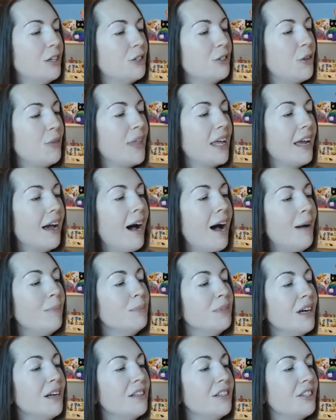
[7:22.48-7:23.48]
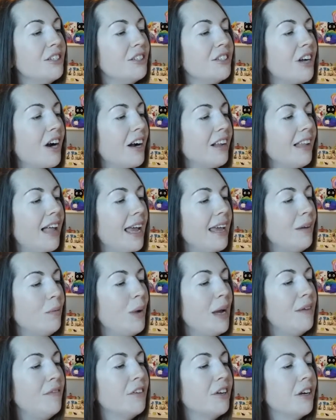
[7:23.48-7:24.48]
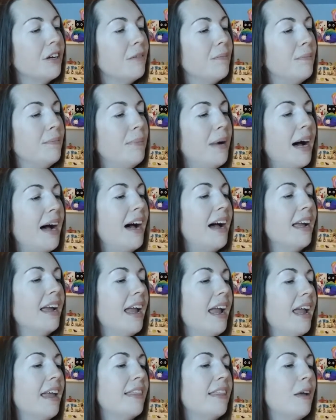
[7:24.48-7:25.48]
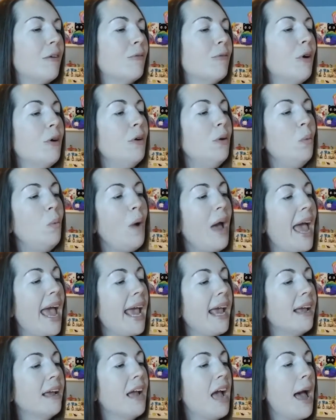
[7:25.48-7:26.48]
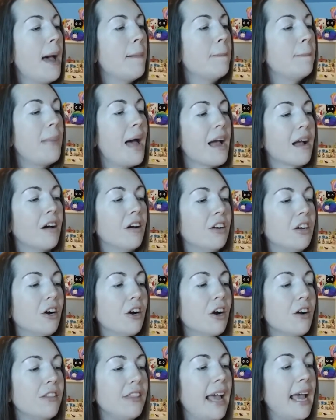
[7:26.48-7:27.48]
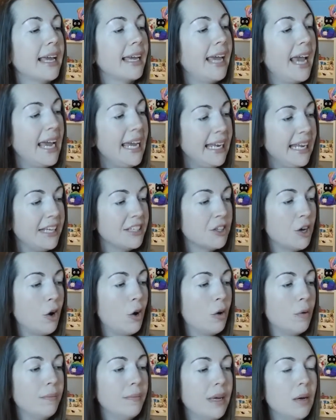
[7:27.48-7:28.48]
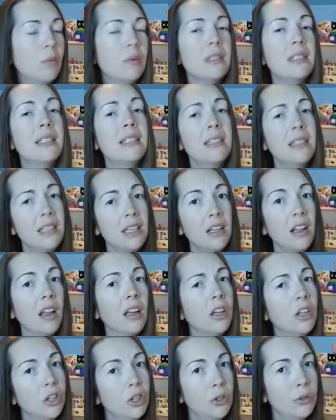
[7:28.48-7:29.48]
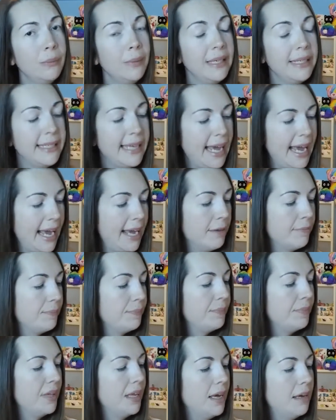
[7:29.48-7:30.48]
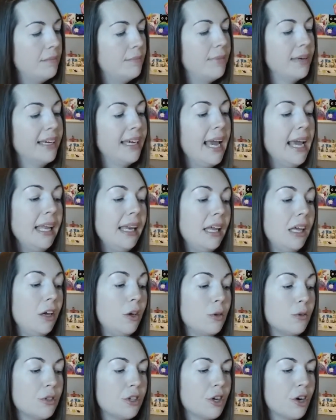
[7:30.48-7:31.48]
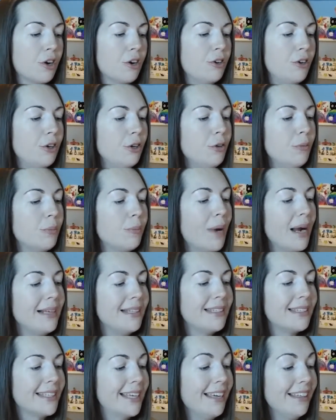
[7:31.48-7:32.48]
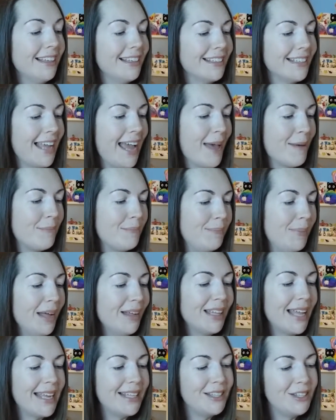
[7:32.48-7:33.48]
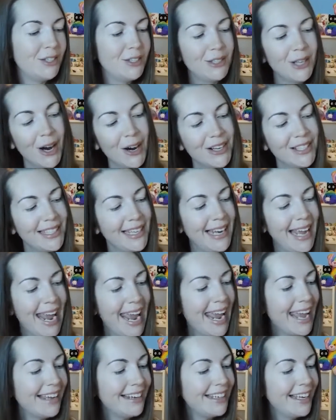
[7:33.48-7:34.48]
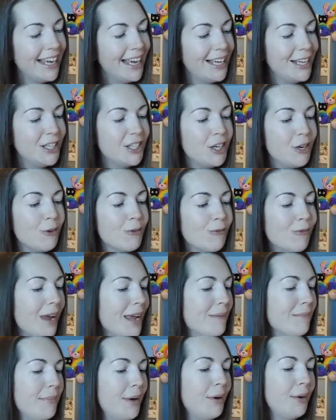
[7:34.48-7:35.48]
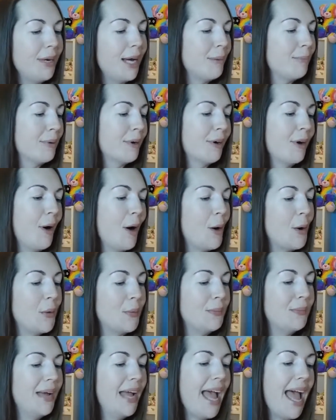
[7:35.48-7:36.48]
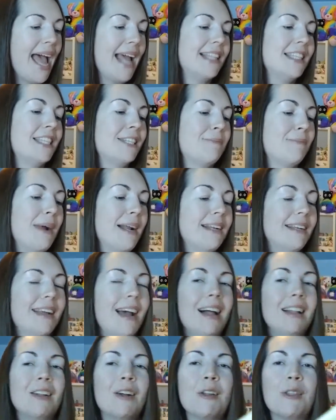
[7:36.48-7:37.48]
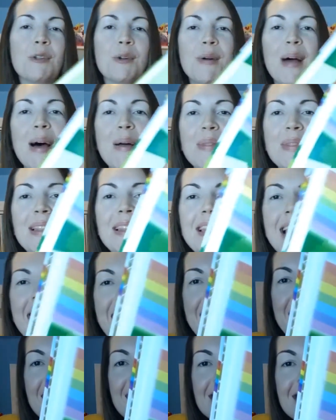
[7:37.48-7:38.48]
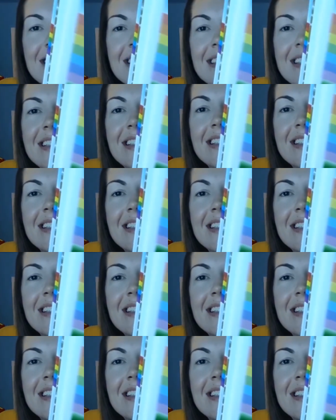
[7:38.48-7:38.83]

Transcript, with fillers: So they done, Starlight waved goodbye and they rode away. Back on Earth at Katy's home, it was still a gloomy day. But Katy used her new bright skills and belt and stars in hand, she rainbowed up her home and spread color throughout the land.